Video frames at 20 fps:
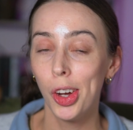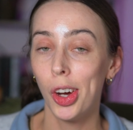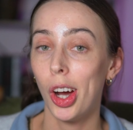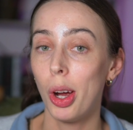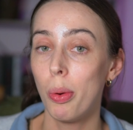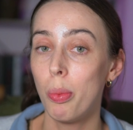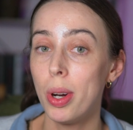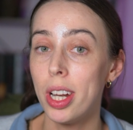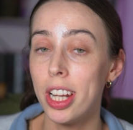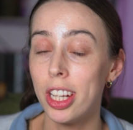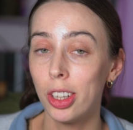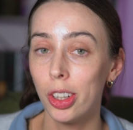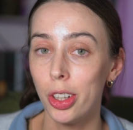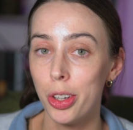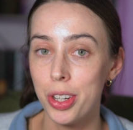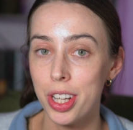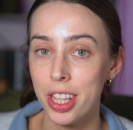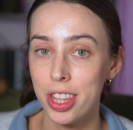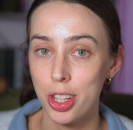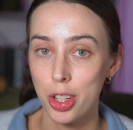I will
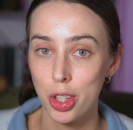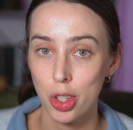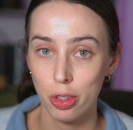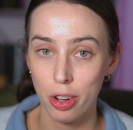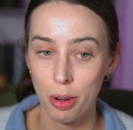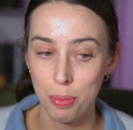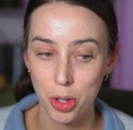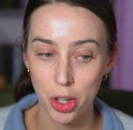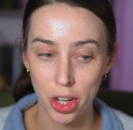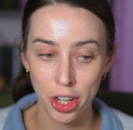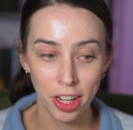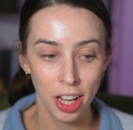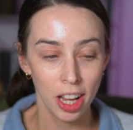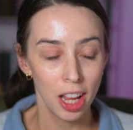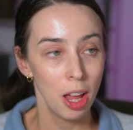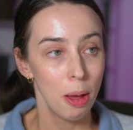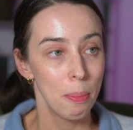include it in the description,